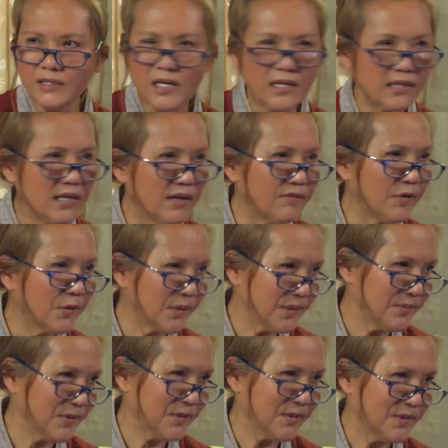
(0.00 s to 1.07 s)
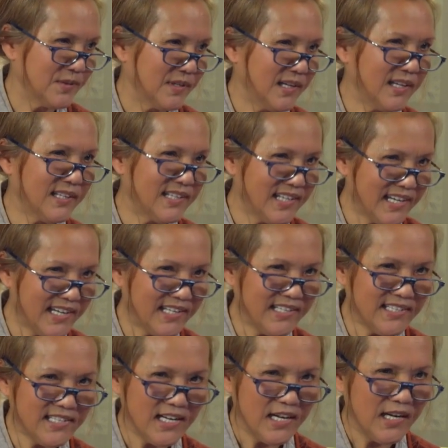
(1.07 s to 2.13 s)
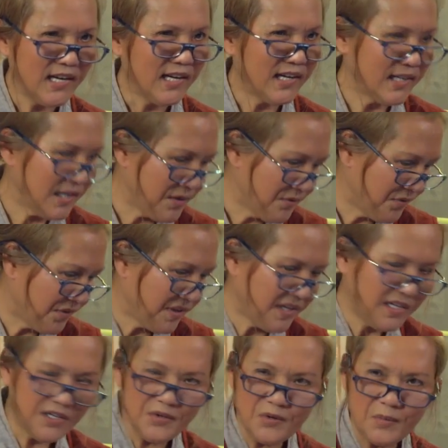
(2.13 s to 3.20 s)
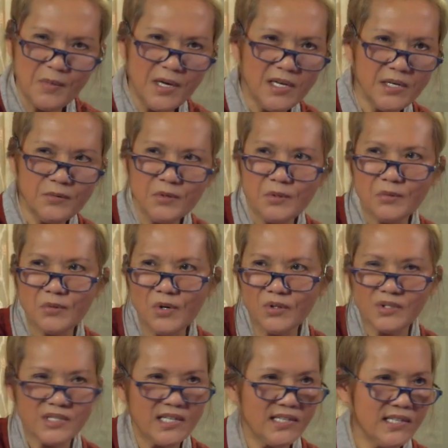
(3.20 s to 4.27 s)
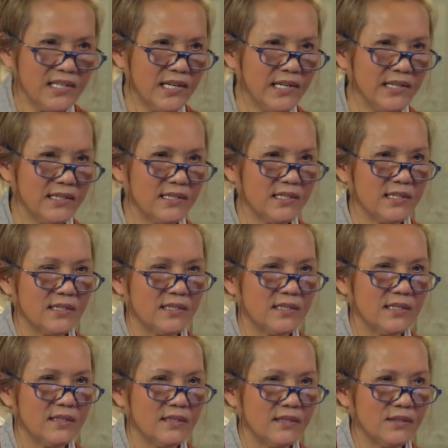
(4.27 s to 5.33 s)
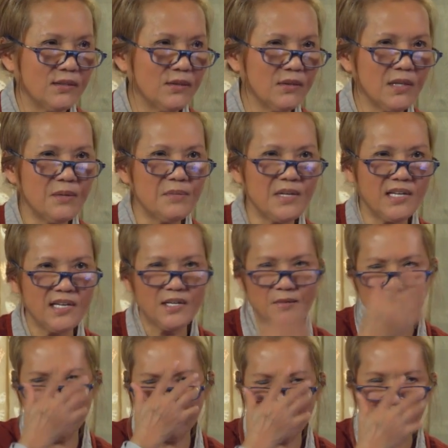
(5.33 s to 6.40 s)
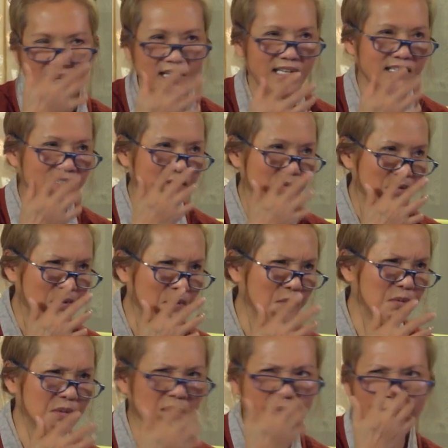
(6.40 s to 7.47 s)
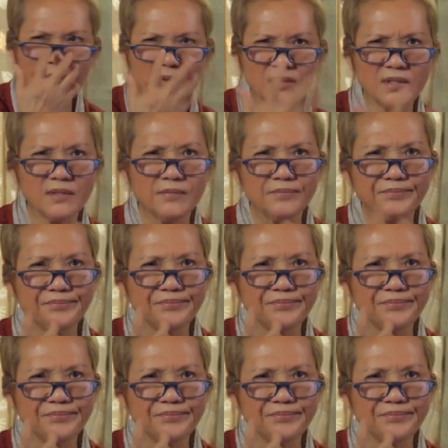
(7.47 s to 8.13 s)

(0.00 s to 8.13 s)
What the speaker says: unavoidable at the end, and everything in your body will rot at the end. So they begin with eyes and nose, all the